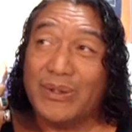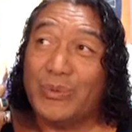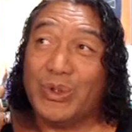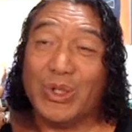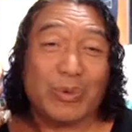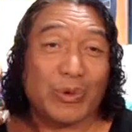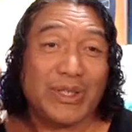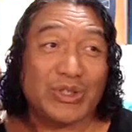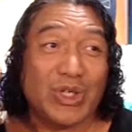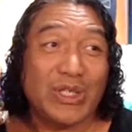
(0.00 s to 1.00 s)
We
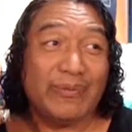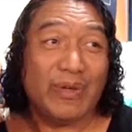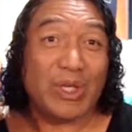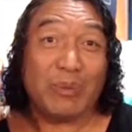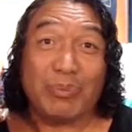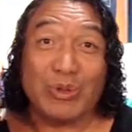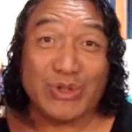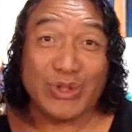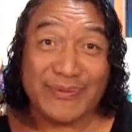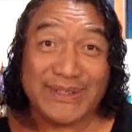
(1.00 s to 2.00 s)
operate kind of like a
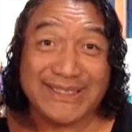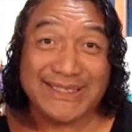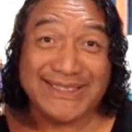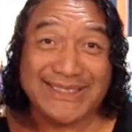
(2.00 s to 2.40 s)
post office.